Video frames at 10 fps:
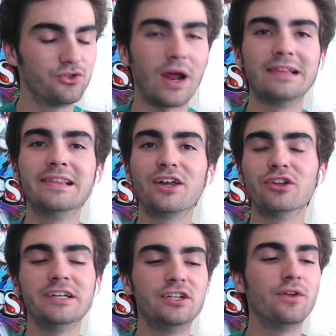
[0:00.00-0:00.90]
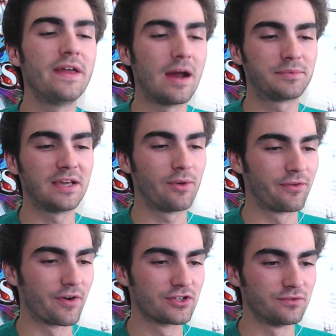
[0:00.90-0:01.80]
Dude, I literally knew they'd update with
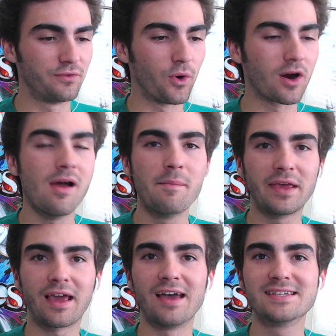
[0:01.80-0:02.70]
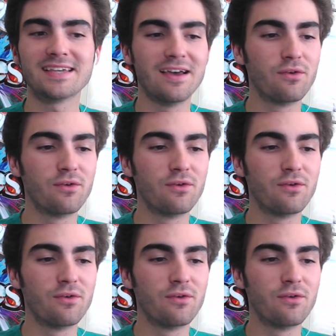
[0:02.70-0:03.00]
a version 4 because